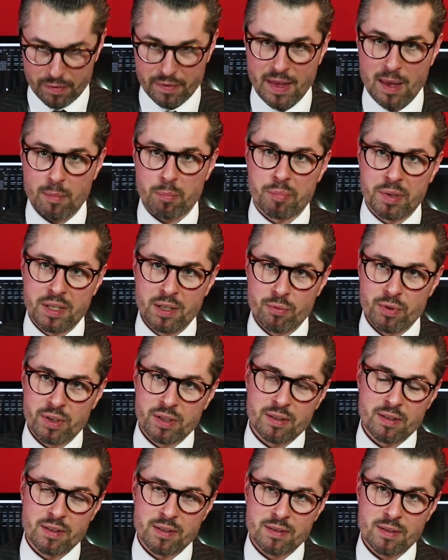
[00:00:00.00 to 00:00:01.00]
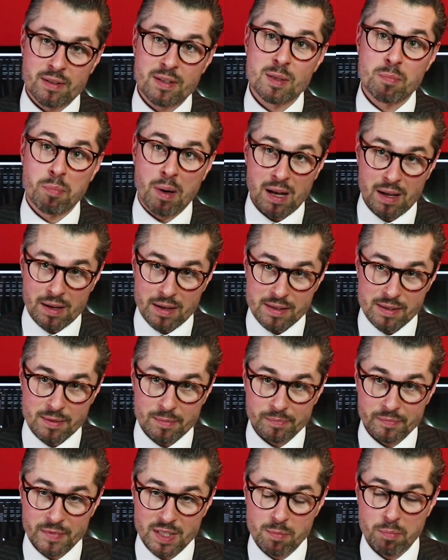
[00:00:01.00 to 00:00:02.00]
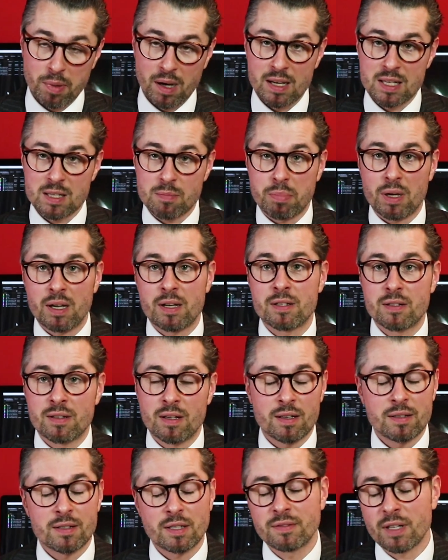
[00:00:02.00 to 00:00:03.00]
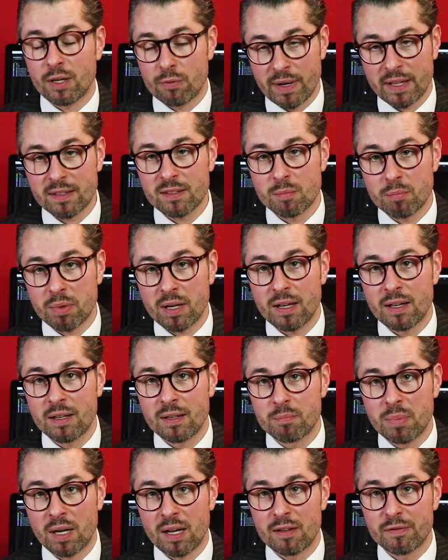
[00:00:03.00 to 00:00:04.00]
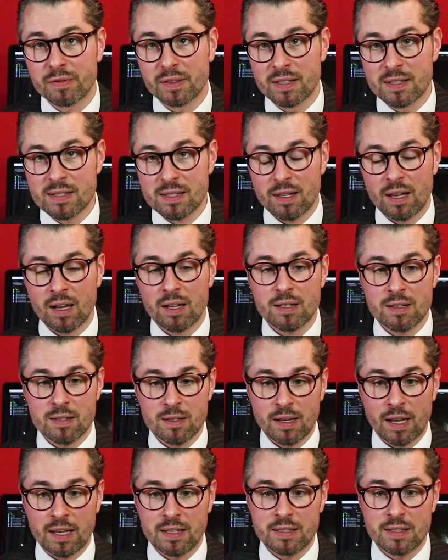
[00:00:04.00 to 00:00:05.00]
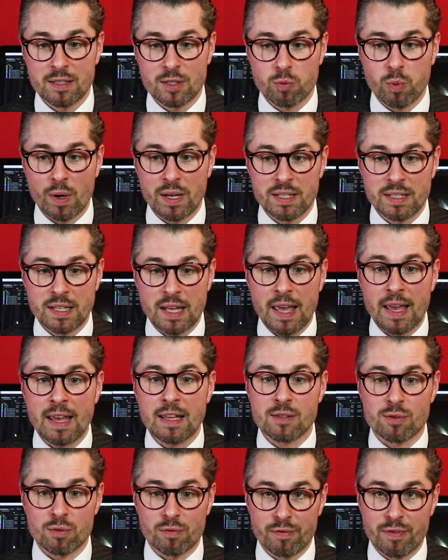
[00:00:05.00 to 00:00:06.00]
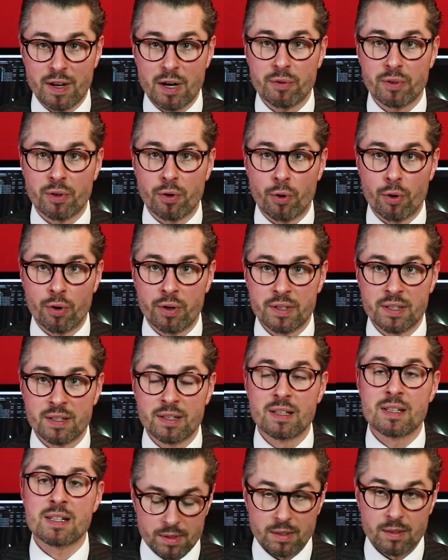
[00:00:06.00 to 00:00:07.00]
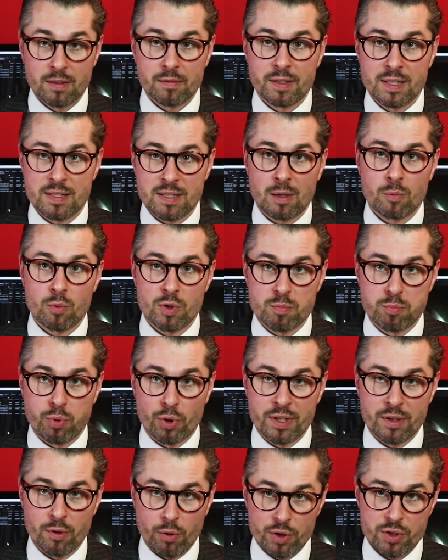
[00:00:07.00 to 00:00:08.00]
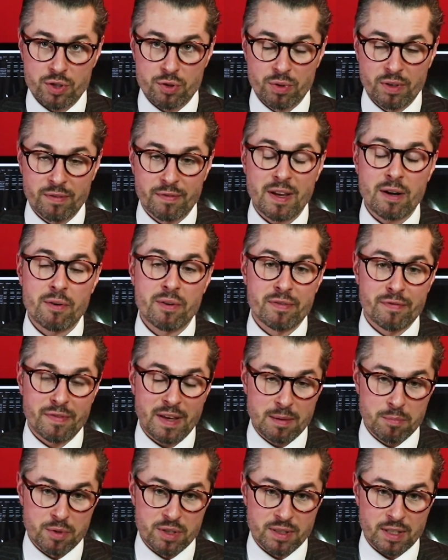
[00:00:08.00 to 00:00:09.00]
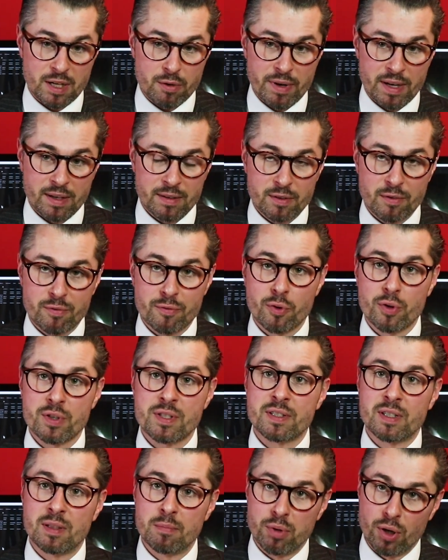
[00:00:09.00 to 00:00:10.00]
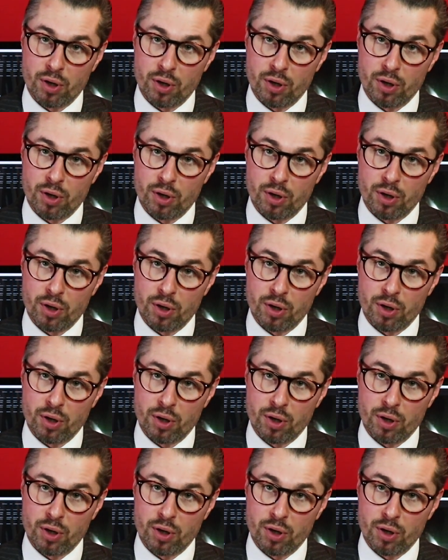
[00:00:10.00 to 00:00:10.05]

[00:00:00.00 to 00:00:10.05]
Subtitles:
that period is Spies. Spies, directed by Fritz Lang, 1928, so very early. Fritz Lang was born in Austria, very famous director, first in